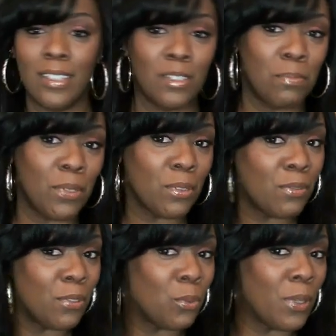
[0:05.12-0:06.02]
This
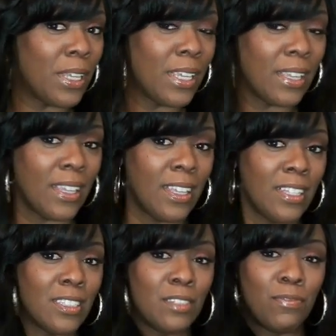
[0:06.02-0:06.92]
beautiful wig
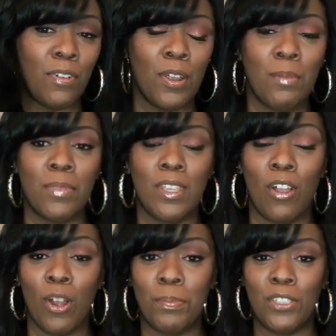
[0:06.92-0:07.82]
is from the
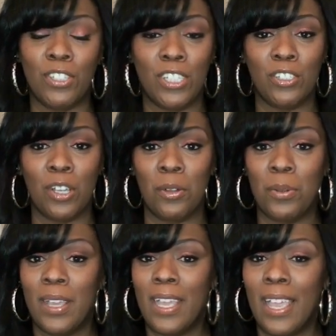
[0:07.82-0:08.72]
RPG
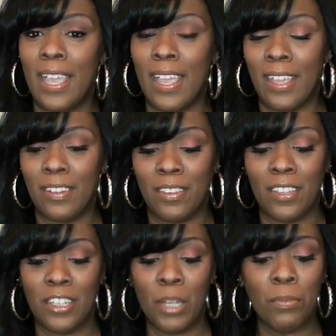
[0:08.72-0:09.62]
show and
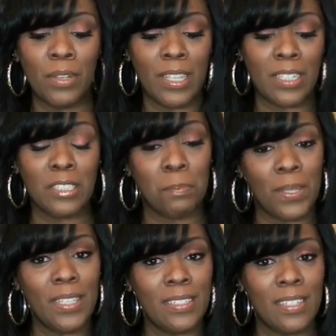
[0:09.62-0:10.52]
the number is
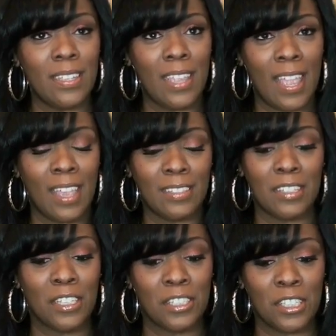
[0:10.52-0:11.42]

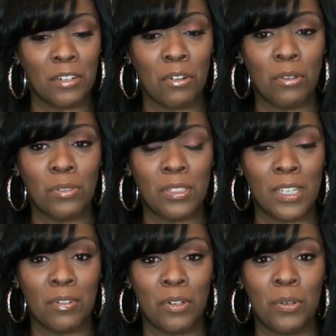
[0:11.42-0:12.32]

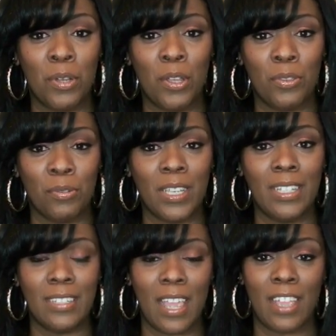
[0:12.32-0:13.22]

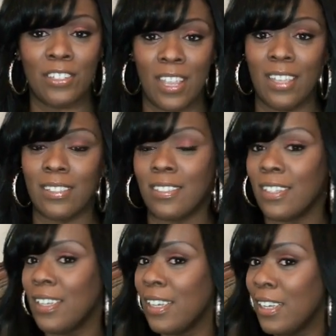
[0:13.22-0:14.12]

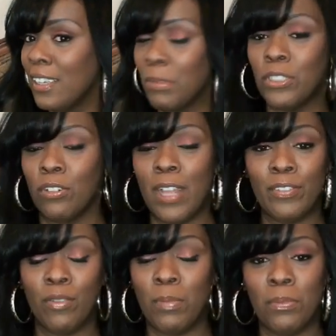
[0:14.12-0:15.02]
PTS003-S. But you don't
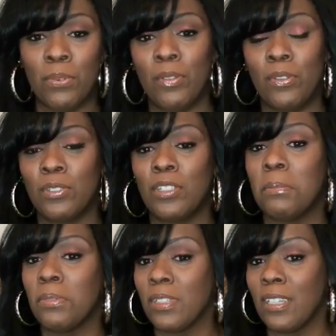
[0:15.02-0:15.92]
have to remember all those
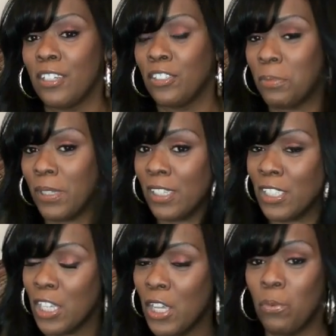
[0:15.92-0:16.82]
numbers and letters
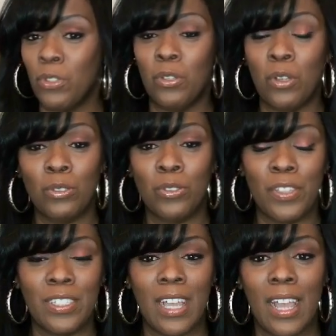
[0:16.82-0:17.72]
because when you go to
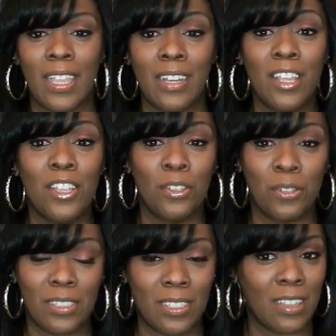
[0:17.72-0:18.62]
the site, you're
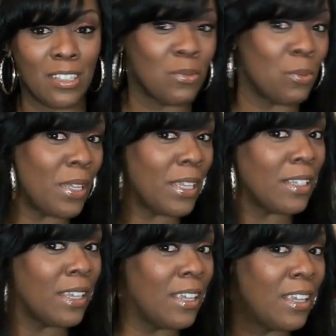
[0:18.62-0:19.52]
going to see this wig.
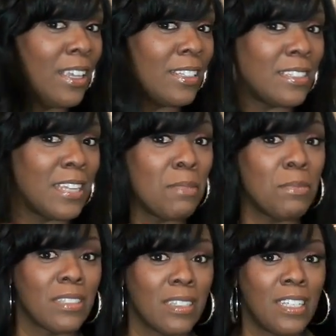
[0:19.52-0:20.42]
Its
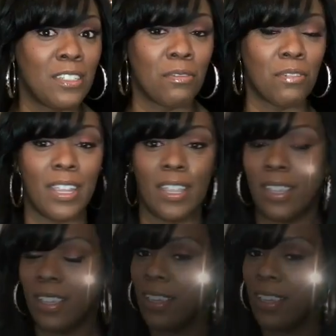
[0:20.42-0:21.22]
name is Lisa Raye.